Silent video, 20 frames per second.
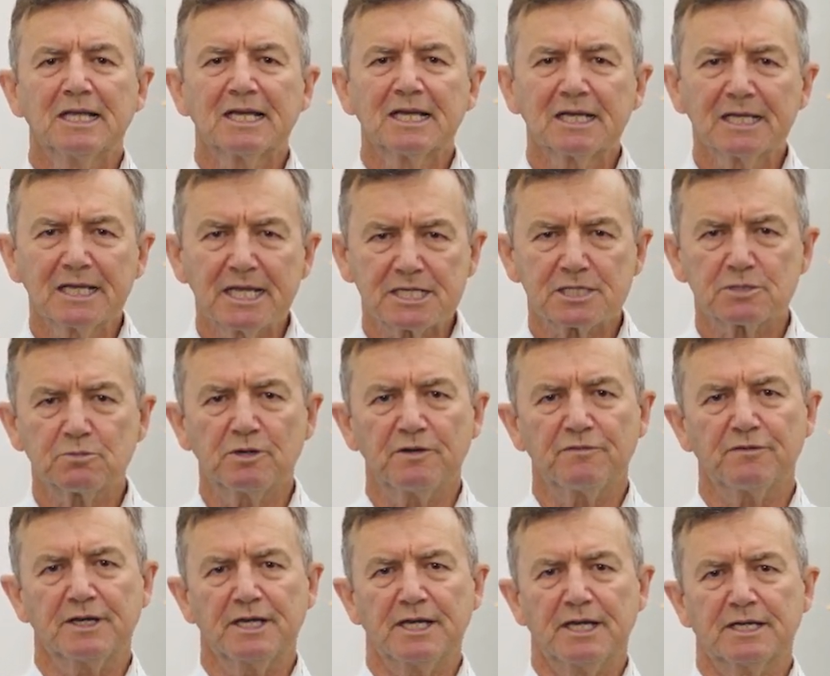lest we
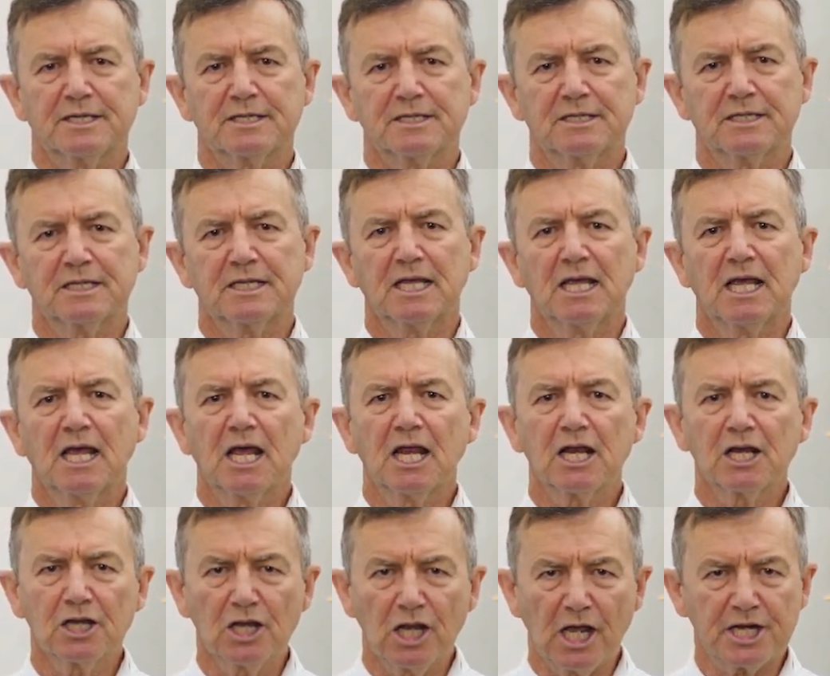forget,
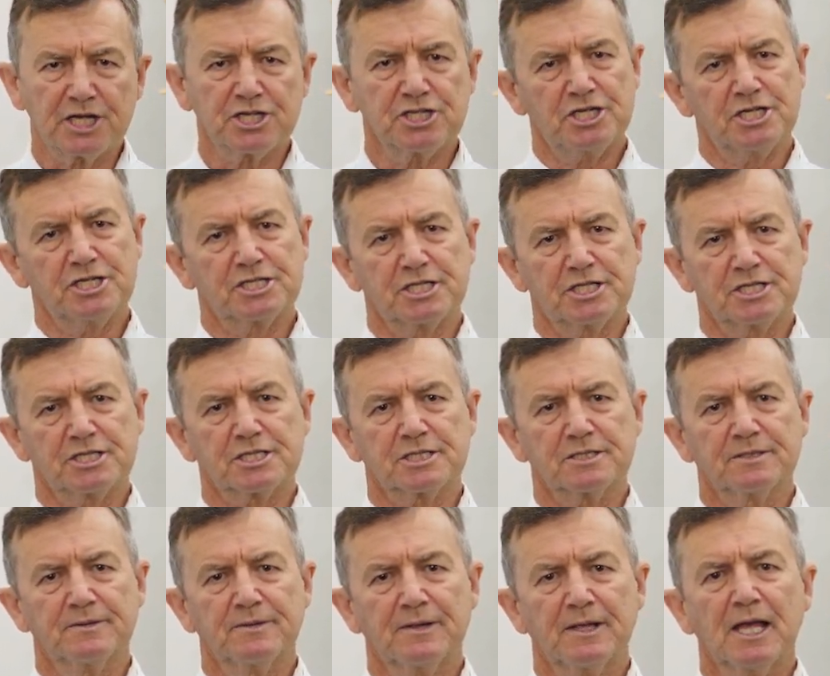like Jesus,
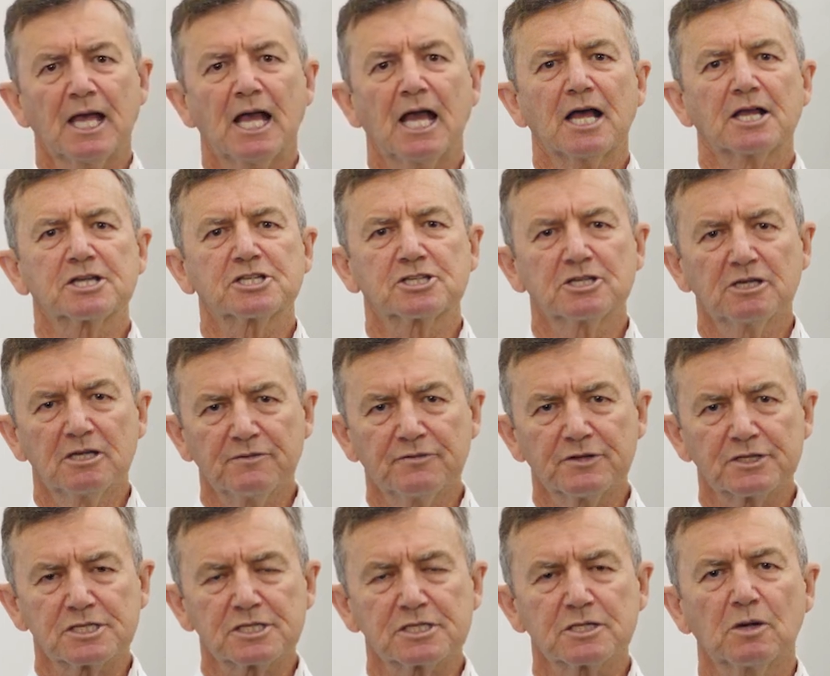our
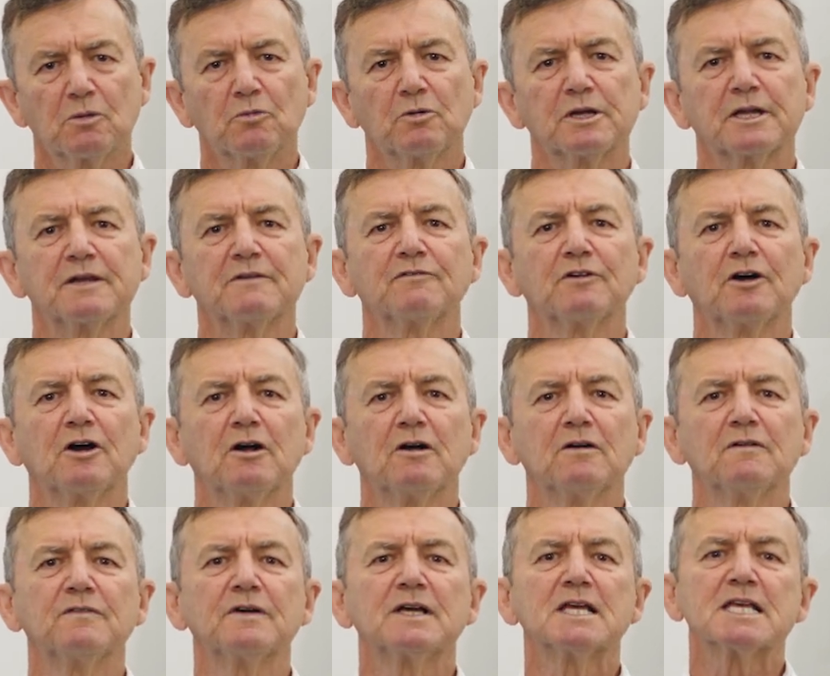service will
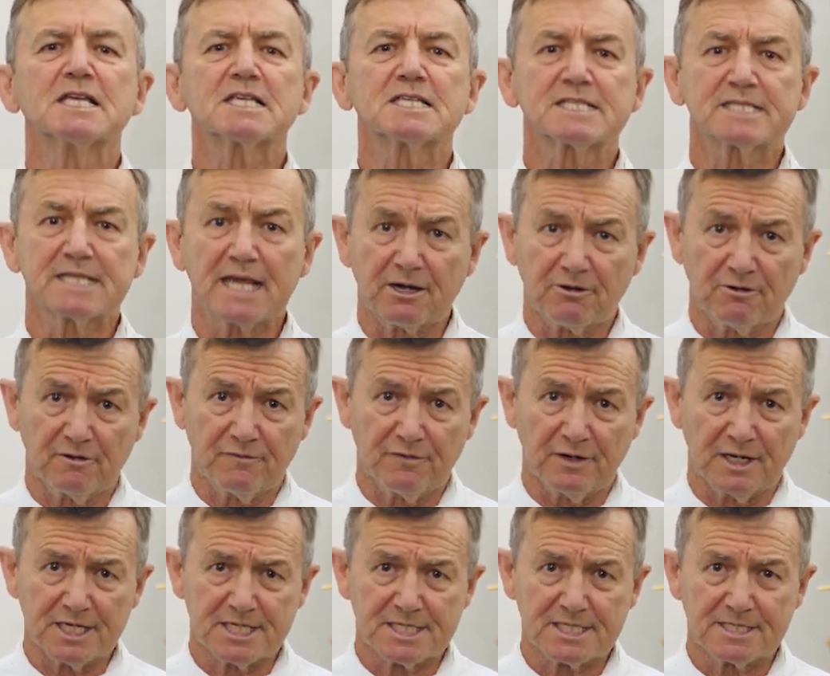involve
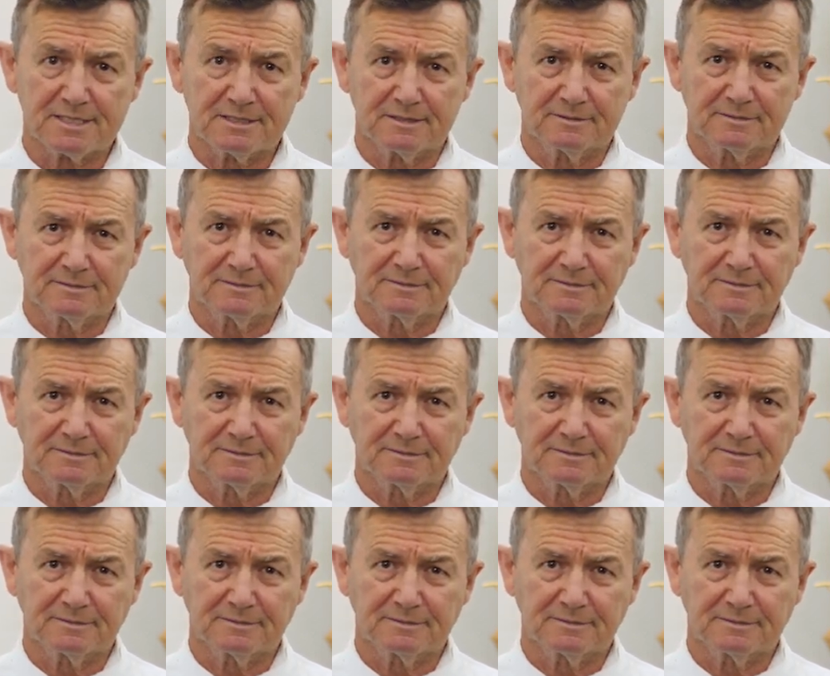sacrifice.